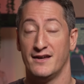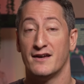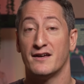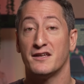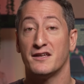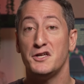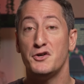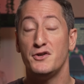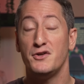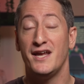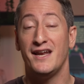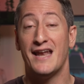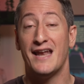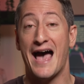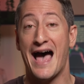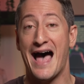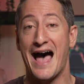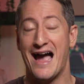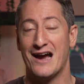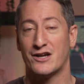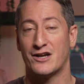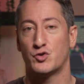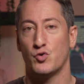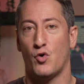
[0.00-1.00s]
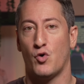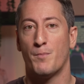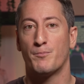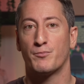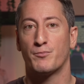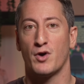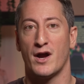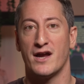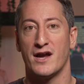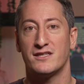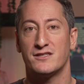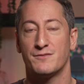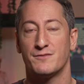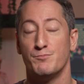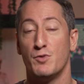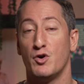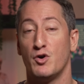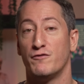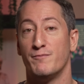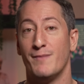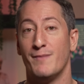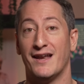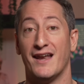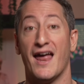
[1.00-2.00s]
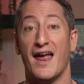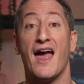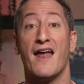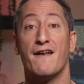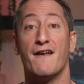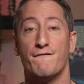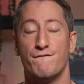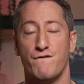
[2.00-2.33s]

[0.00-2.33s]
You need actual price movement and